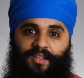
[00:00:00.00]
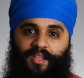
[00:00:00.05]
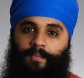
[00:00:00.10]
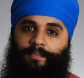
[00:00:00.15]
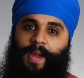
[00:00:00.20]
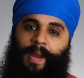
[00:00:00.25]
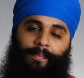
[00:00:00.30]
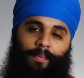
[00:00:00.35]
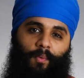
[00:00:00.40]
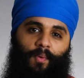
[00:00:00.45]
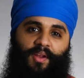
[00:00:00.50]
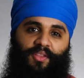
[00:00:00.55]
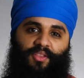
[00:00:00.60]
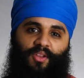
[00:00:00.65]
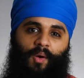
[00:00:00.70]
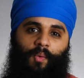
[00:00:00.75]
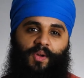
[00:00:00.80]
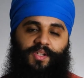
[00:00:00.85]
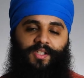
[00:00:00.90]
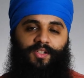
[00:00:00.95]
The Paperwhite
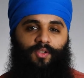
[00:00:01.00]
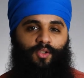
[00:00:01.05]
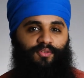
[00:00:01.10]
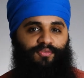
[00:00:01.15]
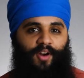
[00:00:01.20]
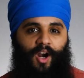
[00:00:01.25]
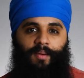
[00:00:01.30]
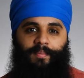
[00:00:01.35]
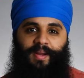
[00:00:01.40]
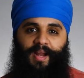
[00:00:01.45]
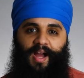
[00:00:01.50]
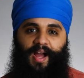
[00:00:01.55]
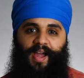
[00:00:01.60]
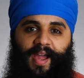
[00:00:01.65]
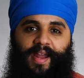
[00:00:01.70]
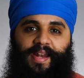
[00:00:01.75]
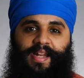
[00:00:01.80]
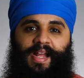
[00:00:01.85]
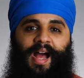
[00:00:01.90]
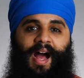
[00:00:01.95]
though wasn't too far
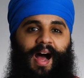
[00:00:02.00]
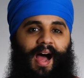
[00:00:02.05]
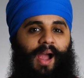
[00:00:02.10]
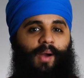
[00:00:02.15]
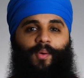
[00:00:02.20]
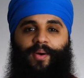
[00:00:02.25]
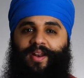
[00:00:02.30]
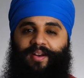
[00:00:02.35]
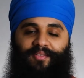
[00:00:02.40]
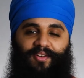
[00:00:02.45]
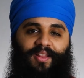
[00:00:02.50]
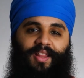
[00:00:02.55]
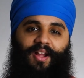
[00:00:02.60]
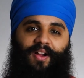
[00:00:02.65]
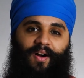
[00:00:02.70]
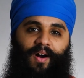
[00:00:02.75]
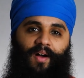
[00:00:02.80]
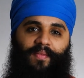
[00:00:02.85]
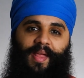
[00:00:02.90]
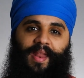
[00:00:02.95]
behind. I wouldn't really
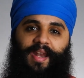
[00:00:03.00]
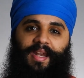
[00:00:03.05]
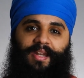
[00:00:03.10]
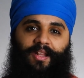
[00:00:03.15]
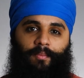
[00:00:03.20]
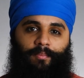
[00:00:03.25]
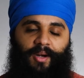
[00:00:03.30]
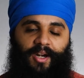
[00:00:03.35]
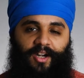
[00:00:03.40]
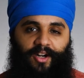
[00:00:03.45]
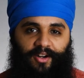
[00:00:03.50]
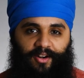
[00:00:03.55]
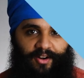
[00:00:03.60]
call that a deal breaker